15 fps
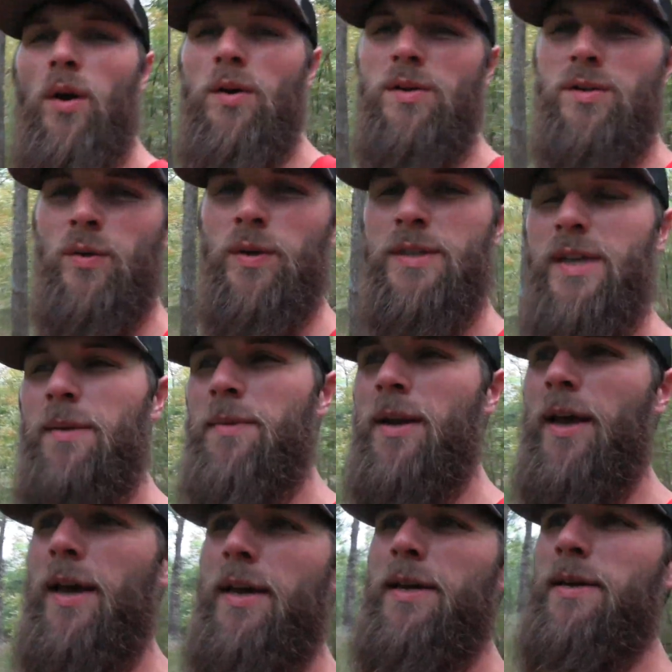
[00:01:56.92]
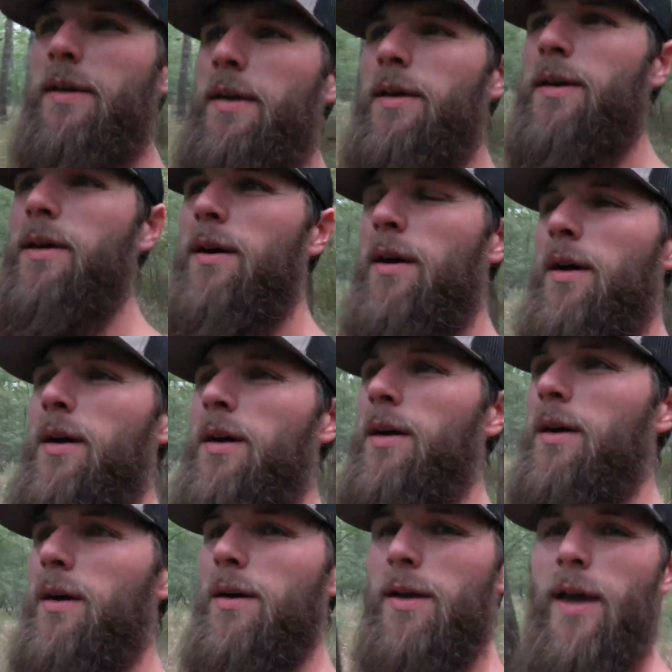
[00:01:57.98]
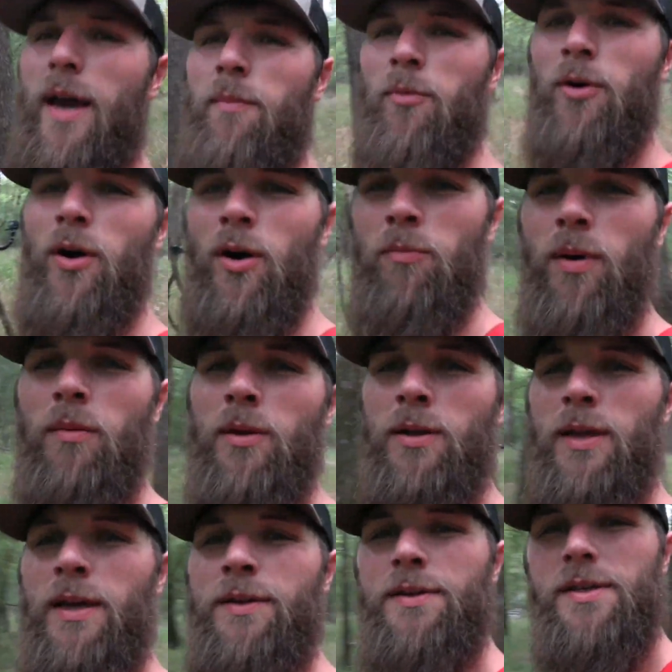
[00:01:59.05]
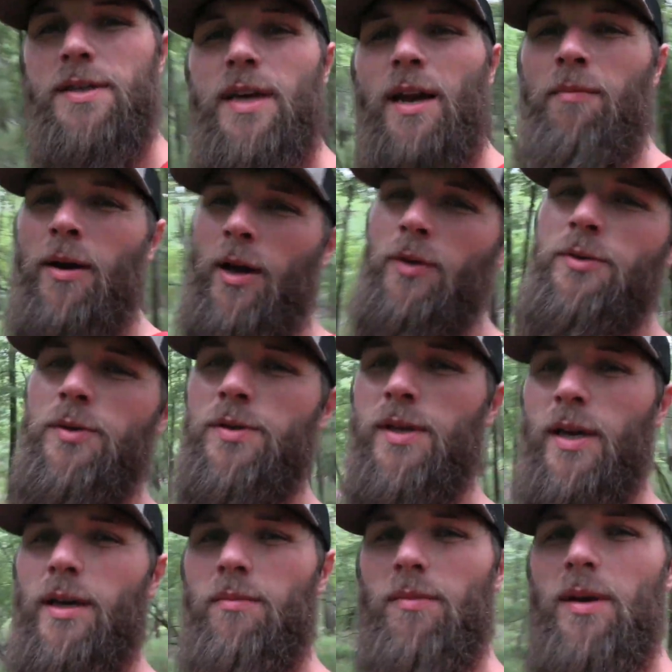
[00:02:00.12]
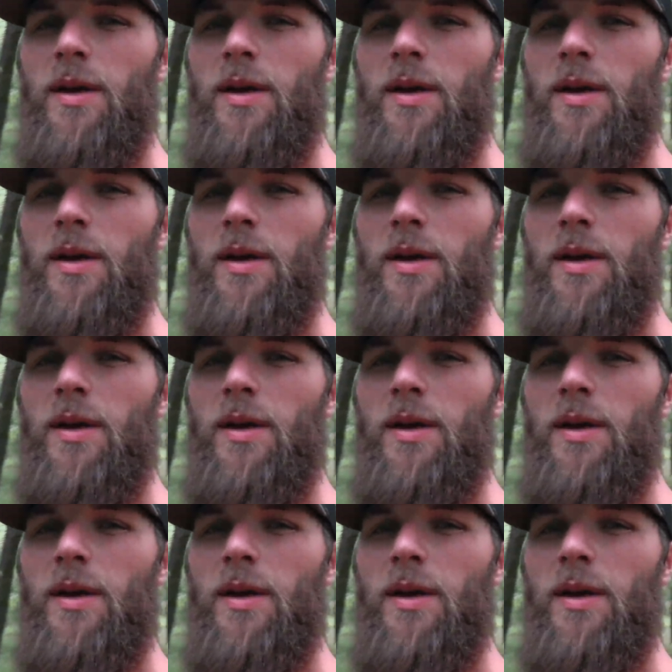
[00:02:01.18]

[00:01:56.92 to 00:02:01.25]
So anytime that I hang a camera on public land, this is kind of my go-to setup.